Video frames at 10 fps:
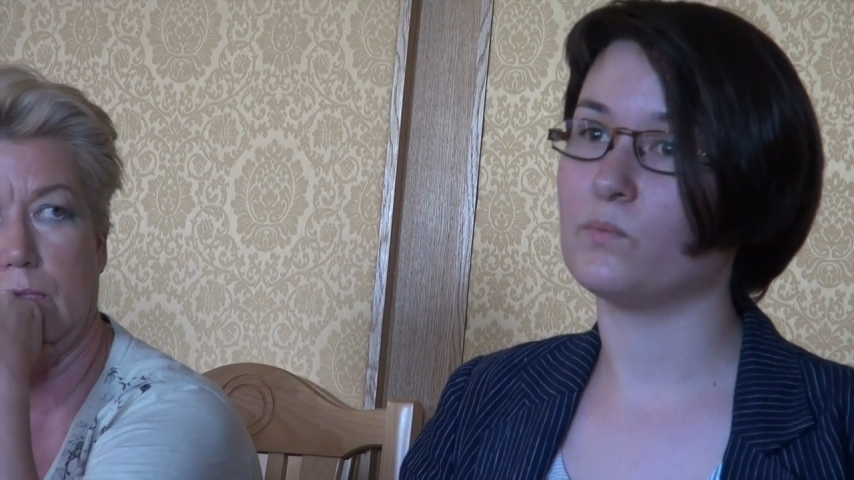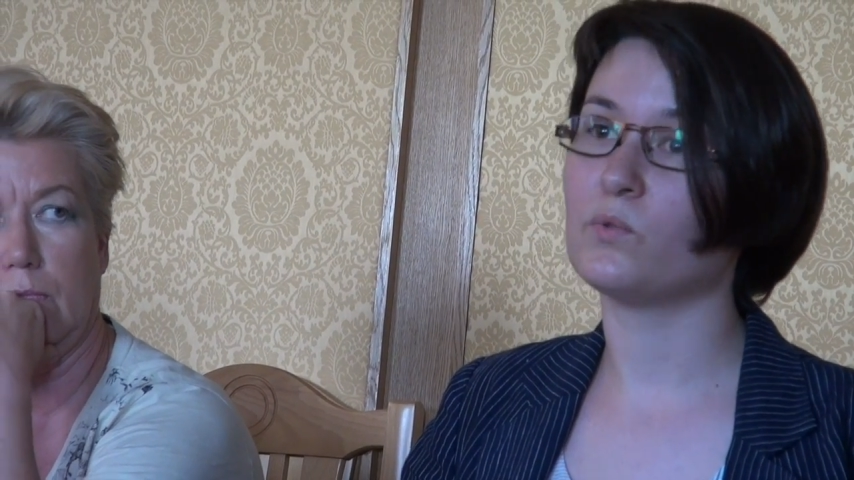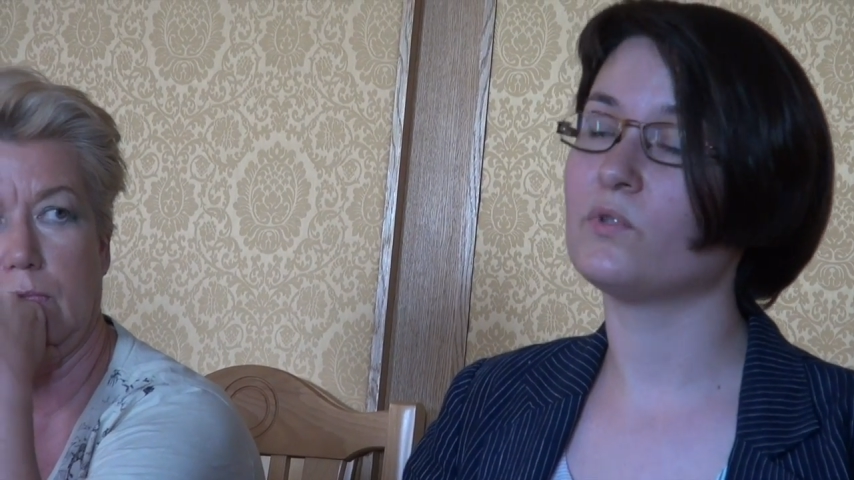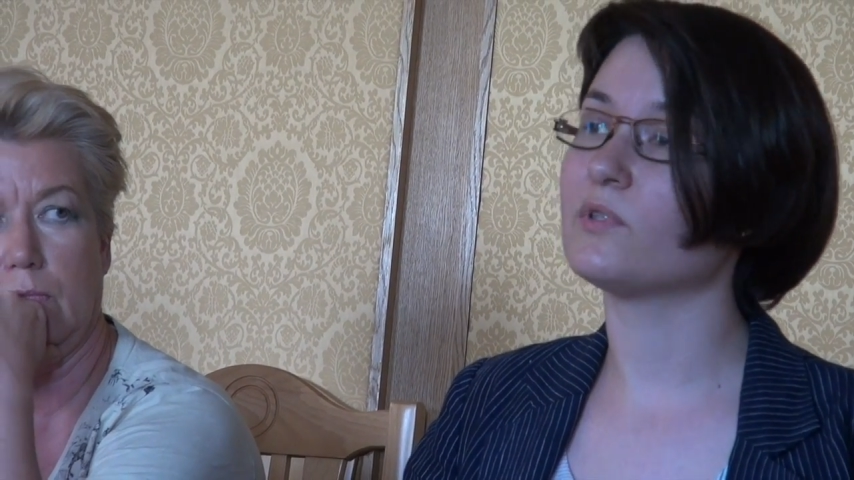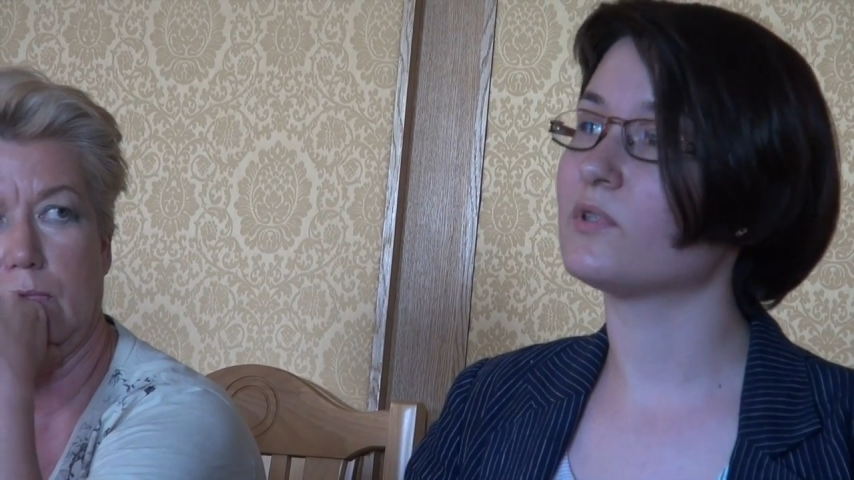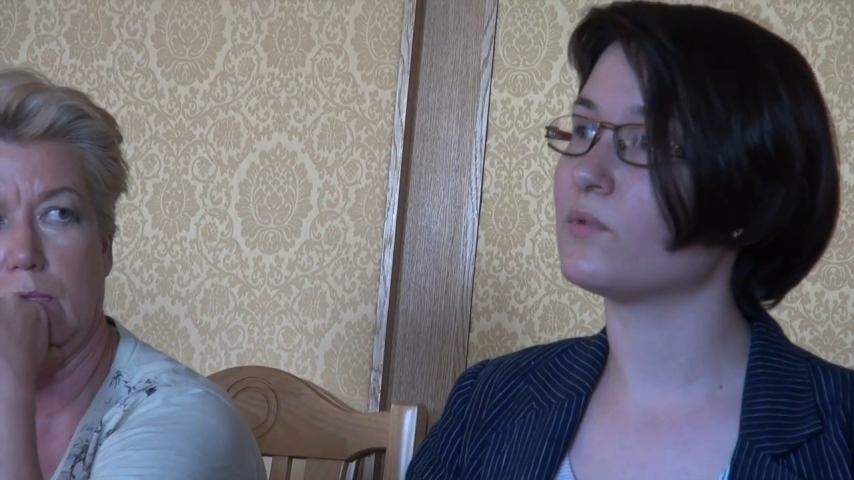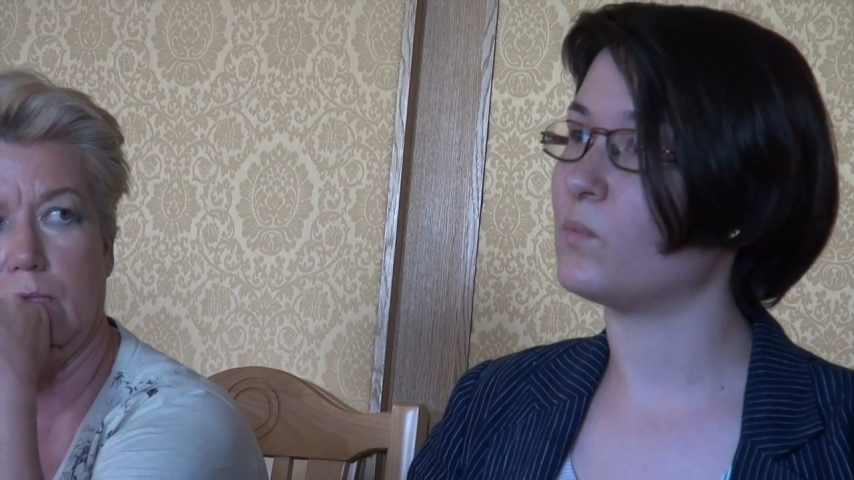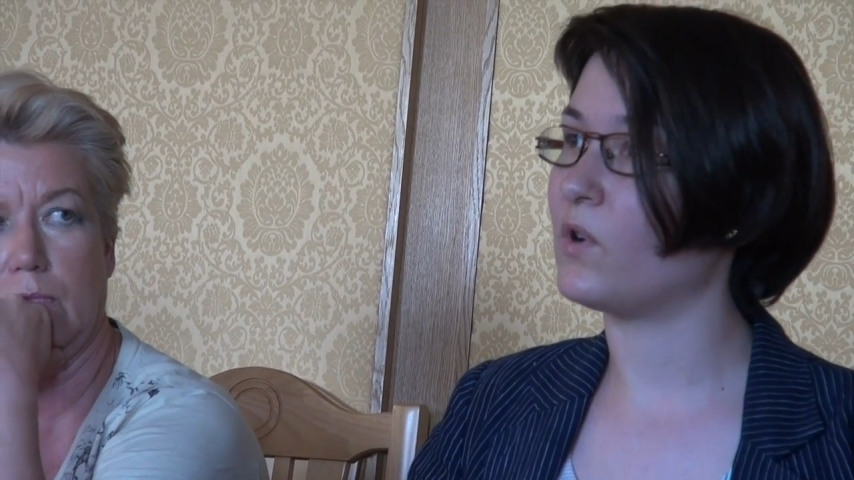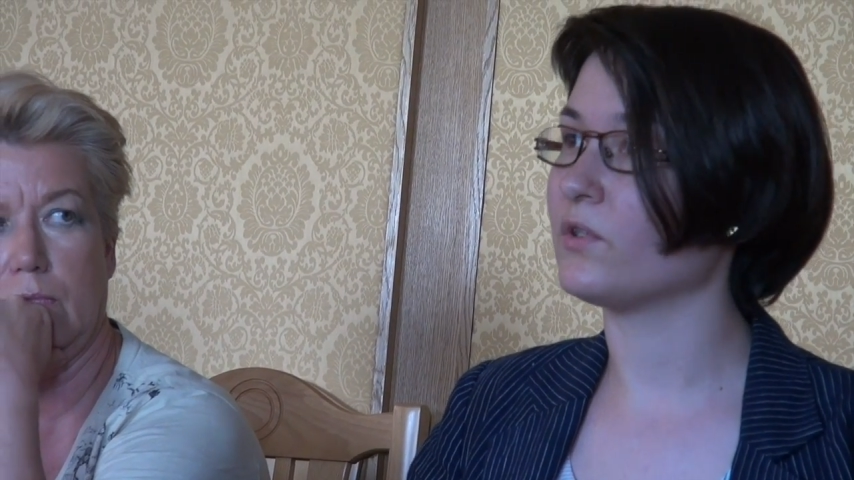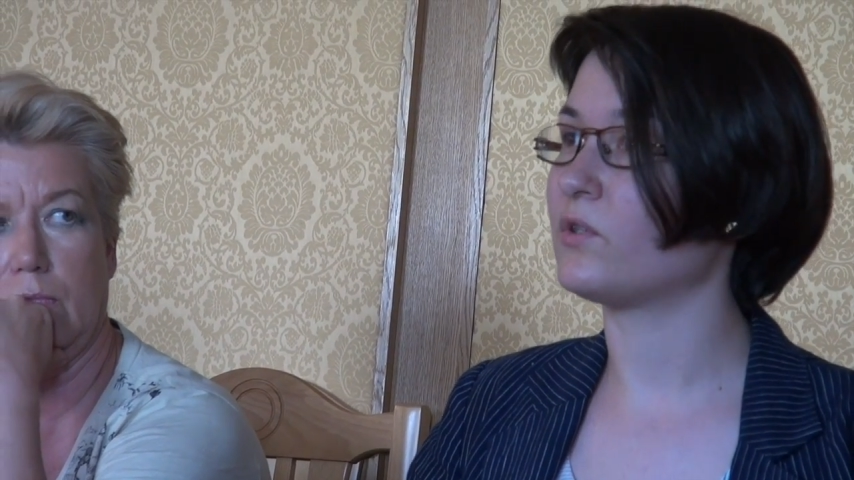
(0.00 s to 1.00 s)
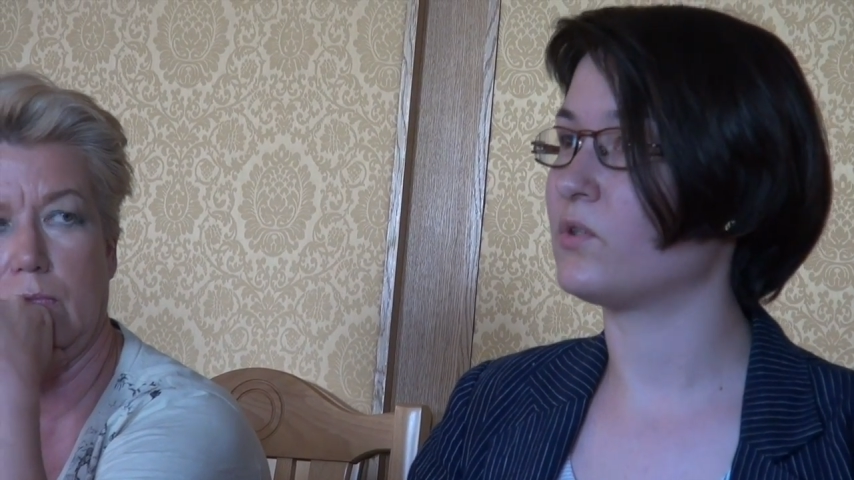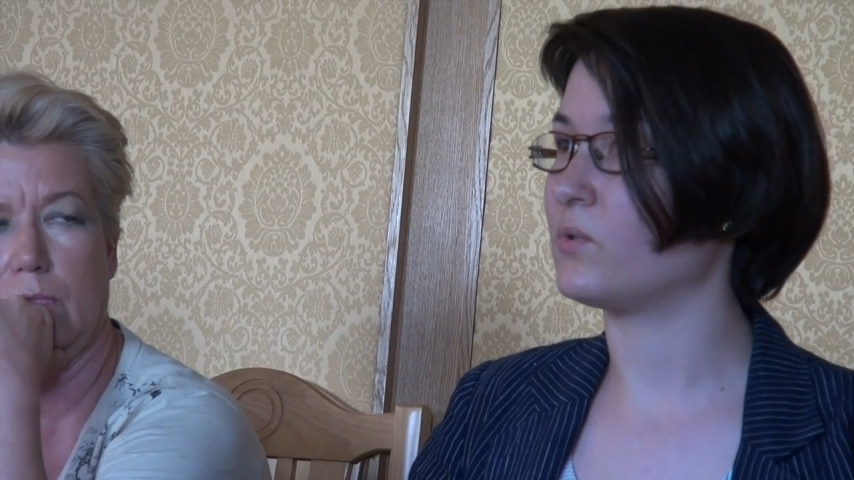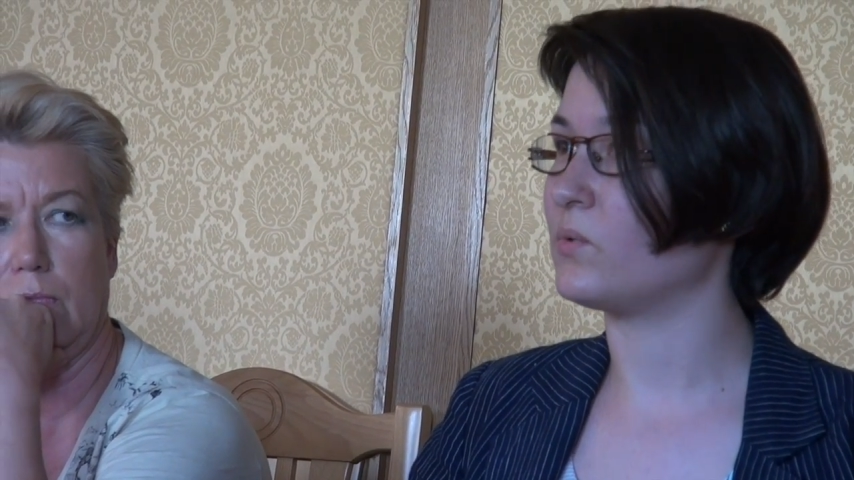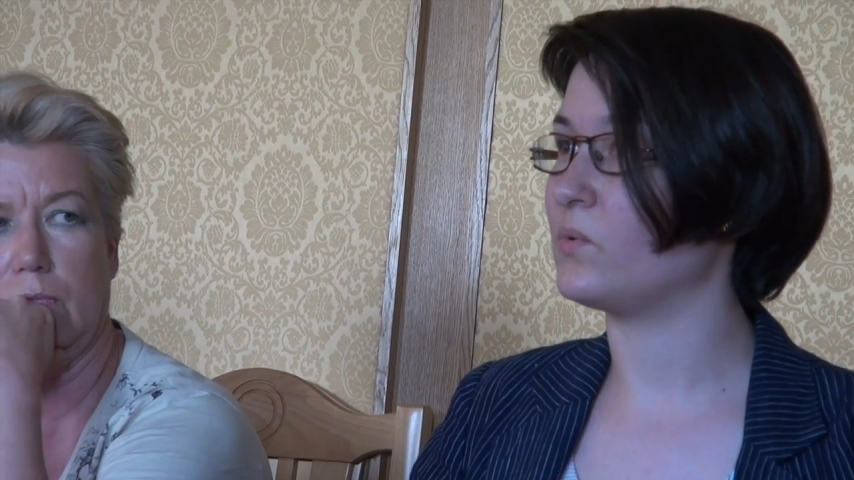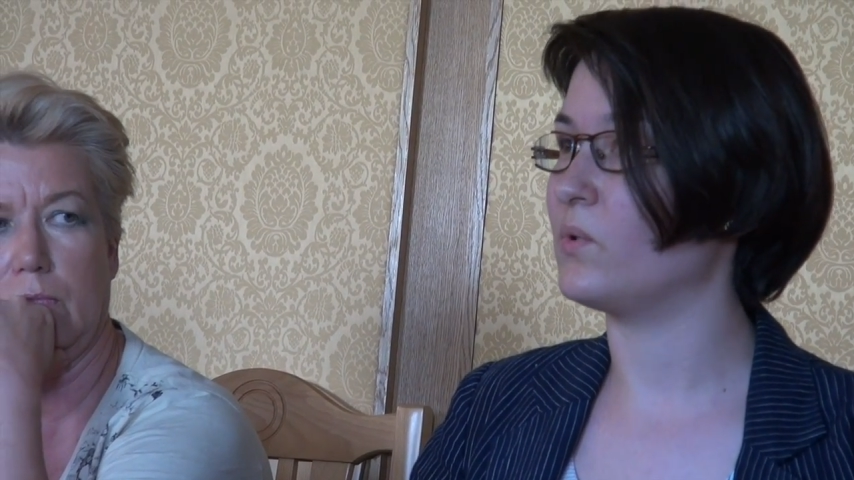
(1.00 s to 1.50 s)
wouldn't want
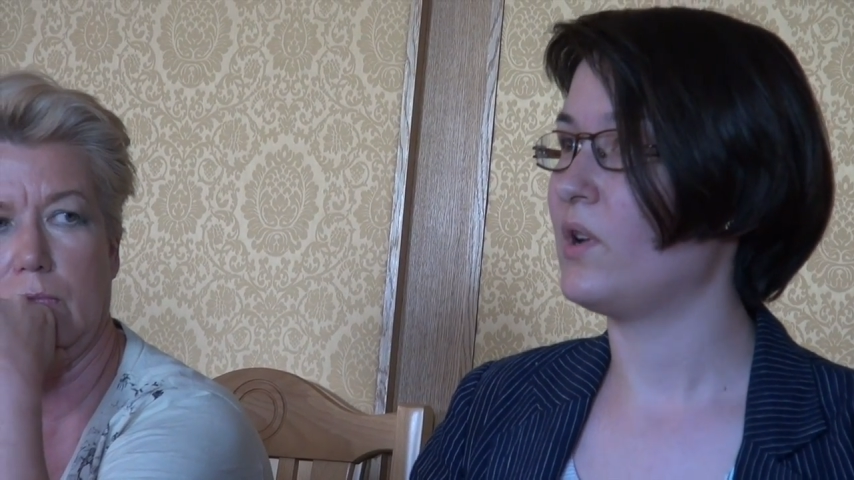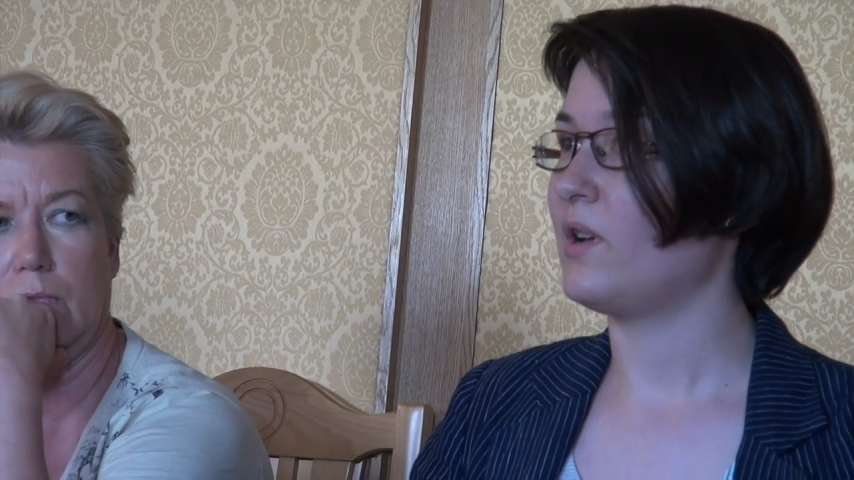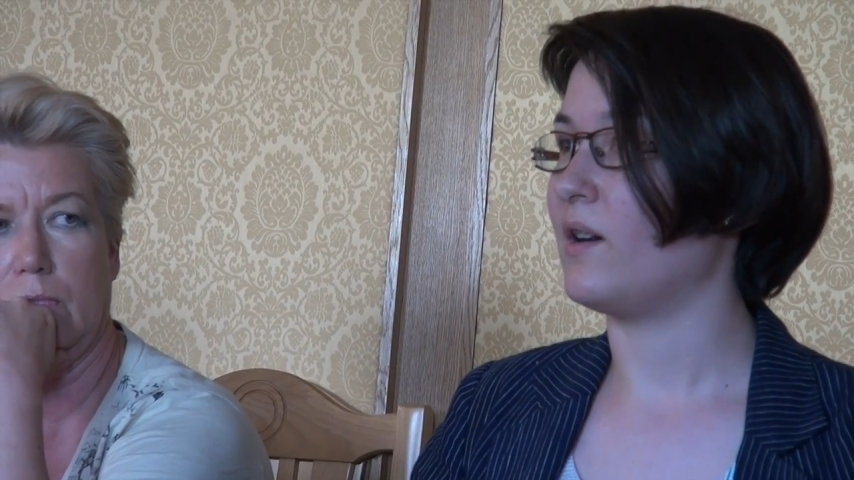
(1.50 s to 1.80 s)
to